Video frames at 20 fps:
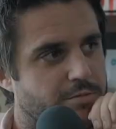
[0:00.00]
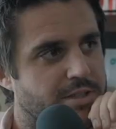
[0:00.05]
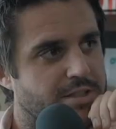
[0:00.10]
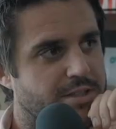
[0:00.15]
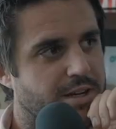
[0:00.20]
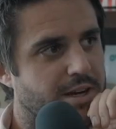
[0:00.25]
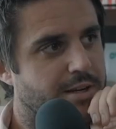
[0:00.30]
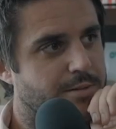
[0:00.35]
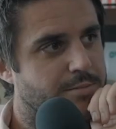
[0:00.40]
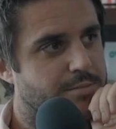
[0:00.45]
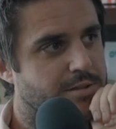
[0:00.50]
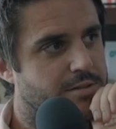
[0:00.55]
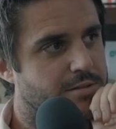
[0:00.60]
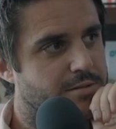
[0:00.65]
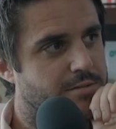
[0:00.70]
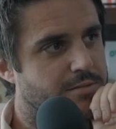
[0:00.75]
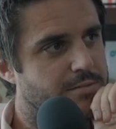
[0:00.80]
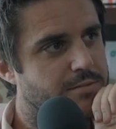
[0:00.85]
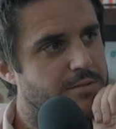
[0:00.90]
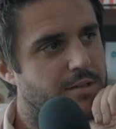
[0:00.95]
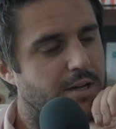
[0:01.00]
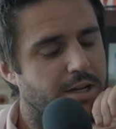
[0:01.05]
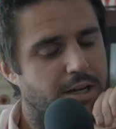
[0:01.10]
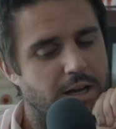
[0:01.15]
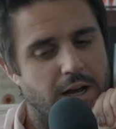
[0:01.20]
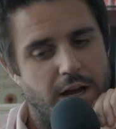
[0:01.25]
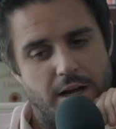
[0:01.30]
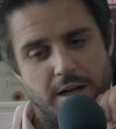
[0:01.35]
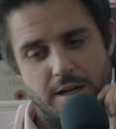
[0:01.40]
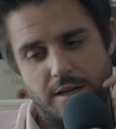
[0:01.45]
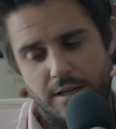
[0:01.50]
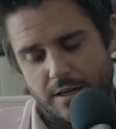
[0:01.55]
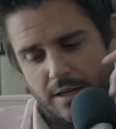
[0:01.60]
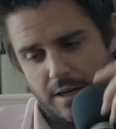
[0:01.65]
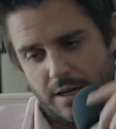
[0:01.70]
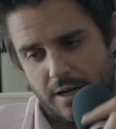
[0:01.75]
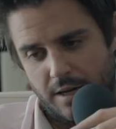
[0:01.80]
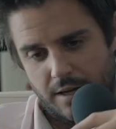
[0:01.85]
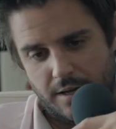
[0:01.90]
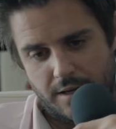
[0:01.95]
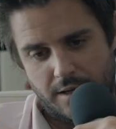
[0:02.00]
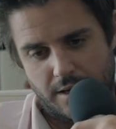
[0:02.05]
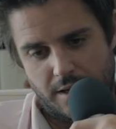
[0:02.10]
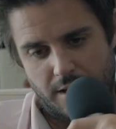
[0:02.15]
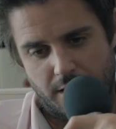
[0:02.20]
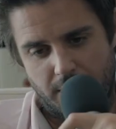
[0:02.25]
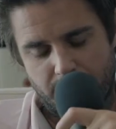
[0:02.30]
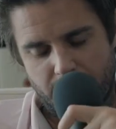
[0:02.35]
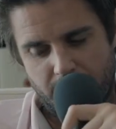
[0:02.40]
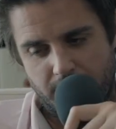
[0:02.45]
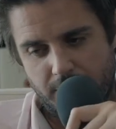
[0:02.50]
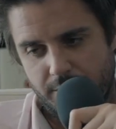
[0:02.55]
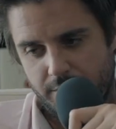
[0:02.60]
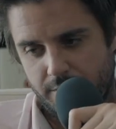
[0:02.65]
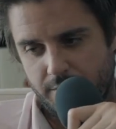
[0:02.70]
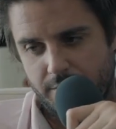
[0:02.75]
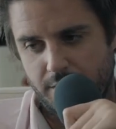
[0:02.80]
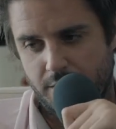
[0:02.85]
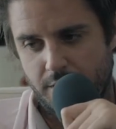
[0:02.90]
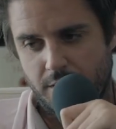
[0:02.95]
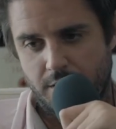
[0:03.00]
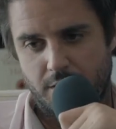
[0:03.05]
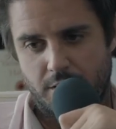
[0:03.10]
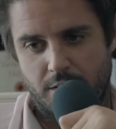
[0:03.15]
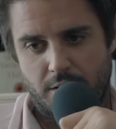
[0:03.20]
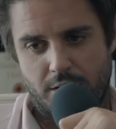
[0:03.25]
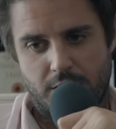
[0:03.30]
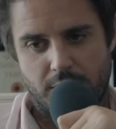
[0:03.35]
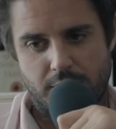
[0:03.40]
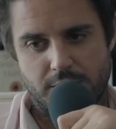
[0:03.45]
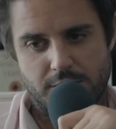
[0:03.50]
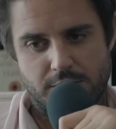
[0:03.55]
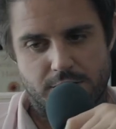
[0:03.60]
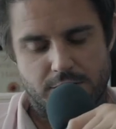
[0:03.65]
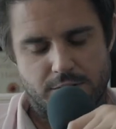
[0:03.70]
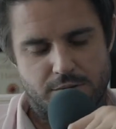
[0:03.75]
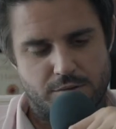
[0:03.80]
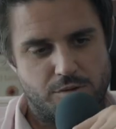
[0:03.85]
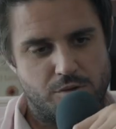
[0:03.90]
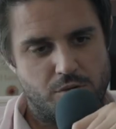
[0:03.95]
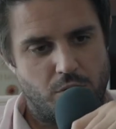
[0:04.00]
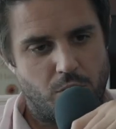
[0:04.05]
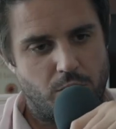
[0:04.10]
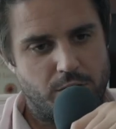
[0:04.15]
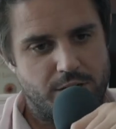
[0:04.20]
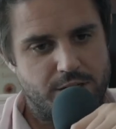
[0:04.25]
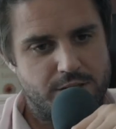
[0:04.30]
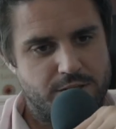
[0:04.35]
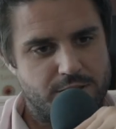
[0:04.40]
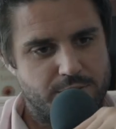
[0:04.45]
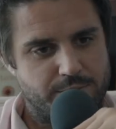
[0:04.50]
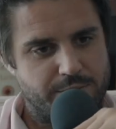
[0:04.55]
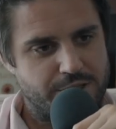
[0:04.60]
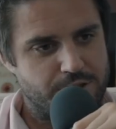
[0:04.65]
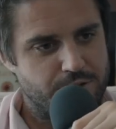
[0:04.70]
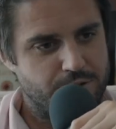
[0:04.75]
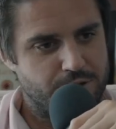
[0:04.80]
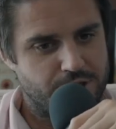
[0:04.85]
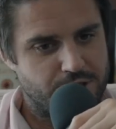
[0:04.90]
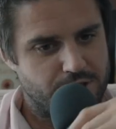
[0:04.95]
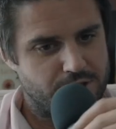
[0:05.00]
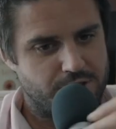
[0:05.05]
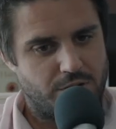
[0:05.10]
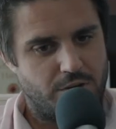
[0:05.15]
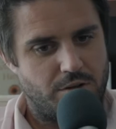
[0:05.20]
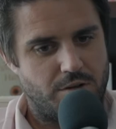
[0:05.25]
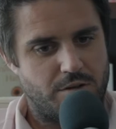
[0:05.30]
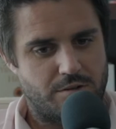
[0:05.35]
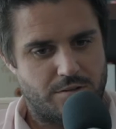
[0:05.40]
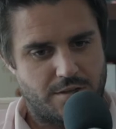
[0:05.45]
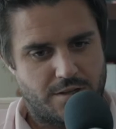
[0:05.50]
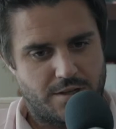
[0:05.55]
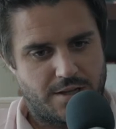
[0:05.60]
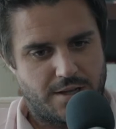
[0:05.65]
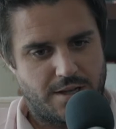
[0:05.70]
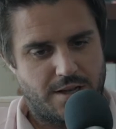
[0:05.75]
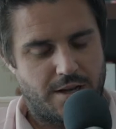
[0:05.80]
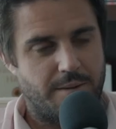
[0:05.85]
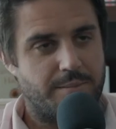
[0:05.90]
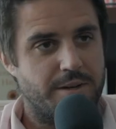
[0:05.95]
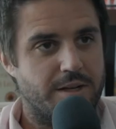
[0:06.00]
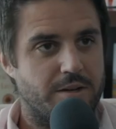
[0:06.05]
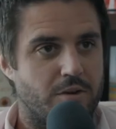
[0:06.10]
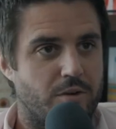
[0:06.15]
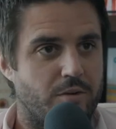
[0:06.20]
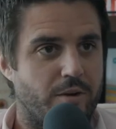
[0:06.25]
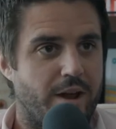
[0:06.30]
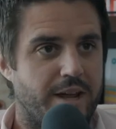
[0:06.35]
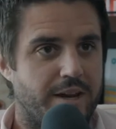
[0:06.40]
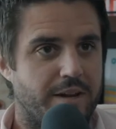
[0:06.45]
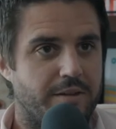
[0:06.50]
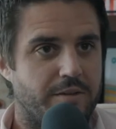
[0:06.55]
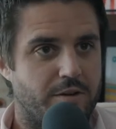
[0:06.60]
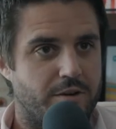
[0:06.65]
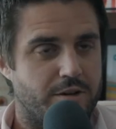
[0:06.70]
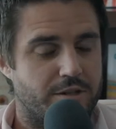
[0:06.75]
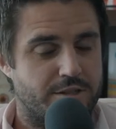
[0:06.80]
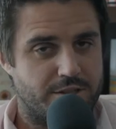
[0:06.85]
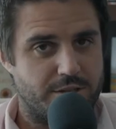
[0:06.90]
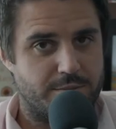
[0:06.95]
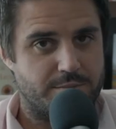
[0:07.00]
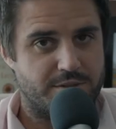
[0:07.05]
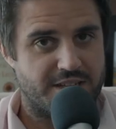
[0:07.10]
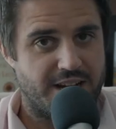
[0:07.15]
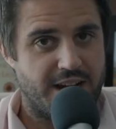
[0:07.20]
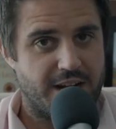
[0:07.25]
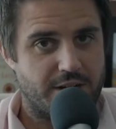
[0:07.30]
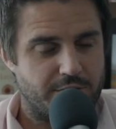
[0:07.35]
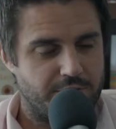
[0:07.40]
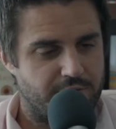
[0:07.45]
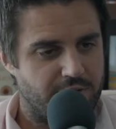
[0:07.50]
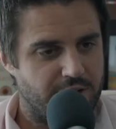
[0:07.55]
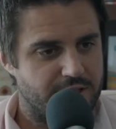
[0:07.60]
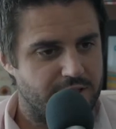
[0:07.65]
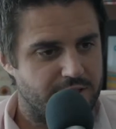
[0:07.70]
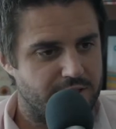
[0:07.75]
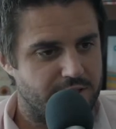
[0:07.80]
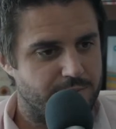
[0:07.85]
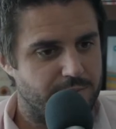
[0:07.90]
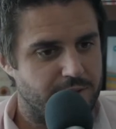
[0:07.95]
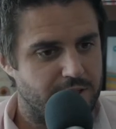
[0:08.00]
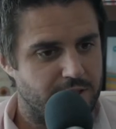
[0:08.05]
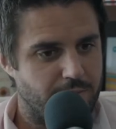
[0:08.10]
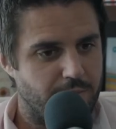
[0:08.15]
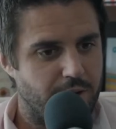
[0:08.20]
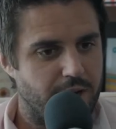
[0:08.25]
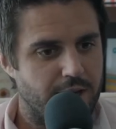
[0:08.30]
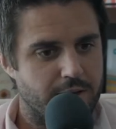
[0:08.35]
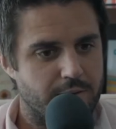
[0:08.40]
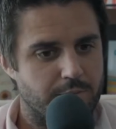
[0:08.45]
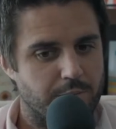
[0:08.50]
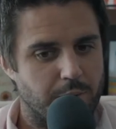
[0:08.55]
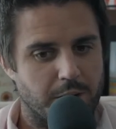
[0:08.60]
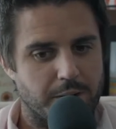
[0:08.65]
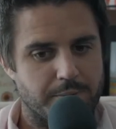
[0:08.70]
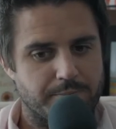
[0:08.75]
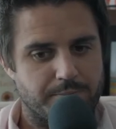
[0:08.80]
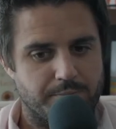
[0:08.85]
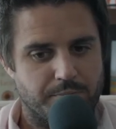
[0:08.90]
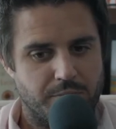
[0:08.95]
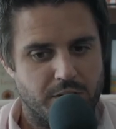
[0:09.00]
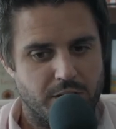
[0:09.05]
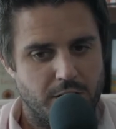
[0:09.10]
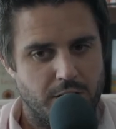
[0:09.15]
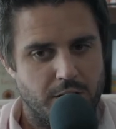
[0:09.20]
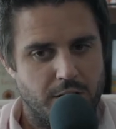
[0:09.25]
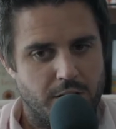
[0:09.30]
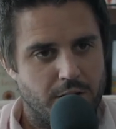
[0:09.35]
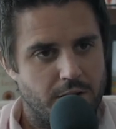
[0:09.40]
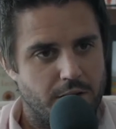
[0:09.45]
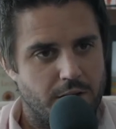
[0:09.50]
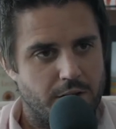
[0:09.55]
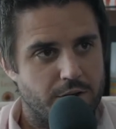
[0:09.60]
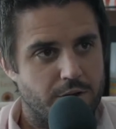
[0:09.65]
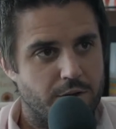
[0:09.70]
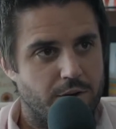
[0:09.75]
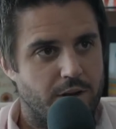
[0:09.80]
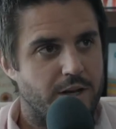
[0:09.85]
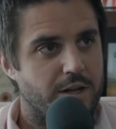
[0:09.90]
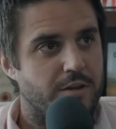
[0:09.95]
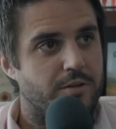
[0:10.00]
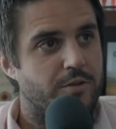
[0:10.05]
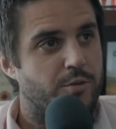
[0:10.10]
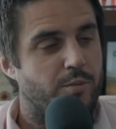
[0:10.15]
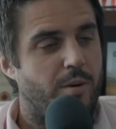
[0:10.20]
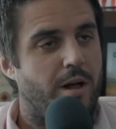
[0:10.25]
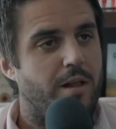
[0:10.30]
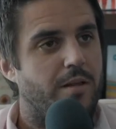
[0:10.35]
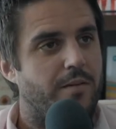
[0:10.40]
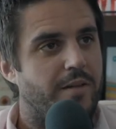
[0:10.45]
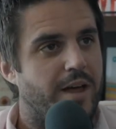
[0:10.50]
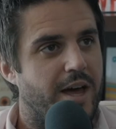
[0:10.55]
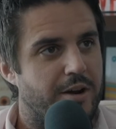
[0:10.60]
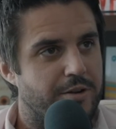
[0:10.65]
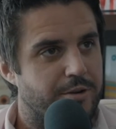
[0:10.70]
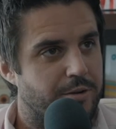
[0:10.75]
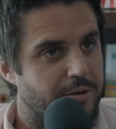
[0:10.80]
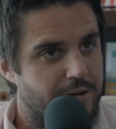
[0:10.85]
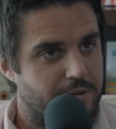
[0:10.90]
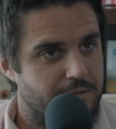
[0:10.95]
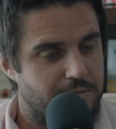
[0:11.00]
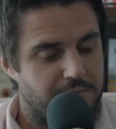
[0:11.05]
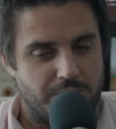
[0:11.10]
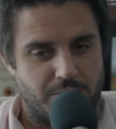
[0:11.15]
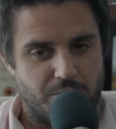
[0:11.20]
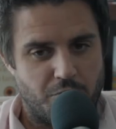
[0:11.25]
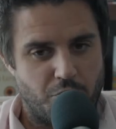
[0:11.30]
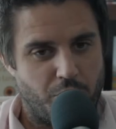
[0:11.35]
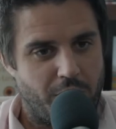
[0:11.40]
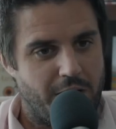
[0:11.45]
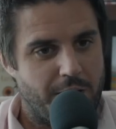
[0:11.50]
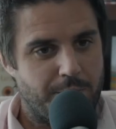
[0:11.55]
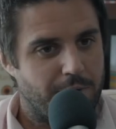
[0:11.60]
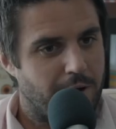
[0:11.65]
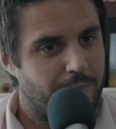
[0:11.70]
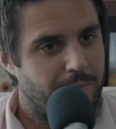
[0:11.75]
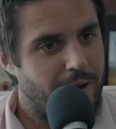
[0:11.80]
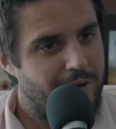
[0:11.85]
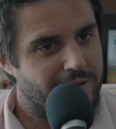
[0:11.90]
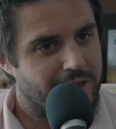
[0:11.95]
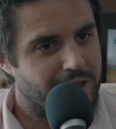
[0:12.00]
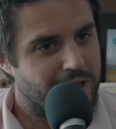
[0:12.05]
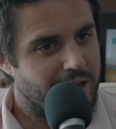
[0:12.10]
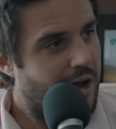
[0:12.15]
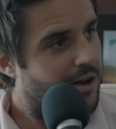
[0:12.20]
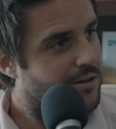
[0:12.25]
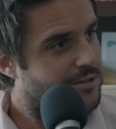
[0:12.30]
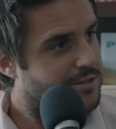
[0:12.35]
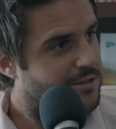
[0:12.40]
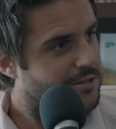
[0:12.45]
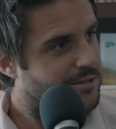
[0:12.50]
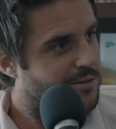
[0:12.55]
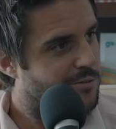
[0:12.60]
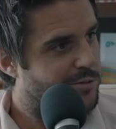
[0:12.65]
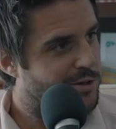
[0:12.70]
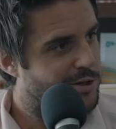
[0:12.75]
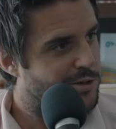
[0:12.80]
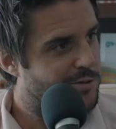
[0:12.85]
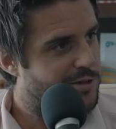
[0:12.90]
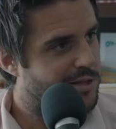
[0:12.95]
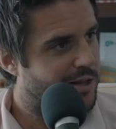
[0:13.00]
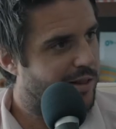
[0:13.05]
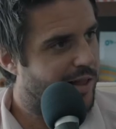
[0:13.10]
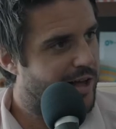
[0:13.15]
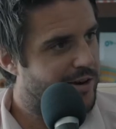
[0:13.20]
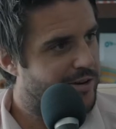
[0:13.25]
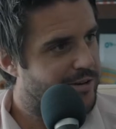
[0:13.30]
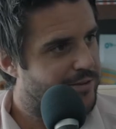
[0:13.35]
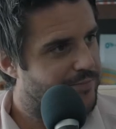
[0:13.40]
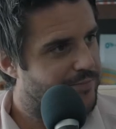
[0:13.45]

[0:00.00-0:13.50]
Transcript: times. Like yeah, it's high. I, I mean, it's noise and minutiae is all. I mean, granted, there are some sacrifices being made, but you can either dwell on that or you can ramp up everything else. We're doing the latter.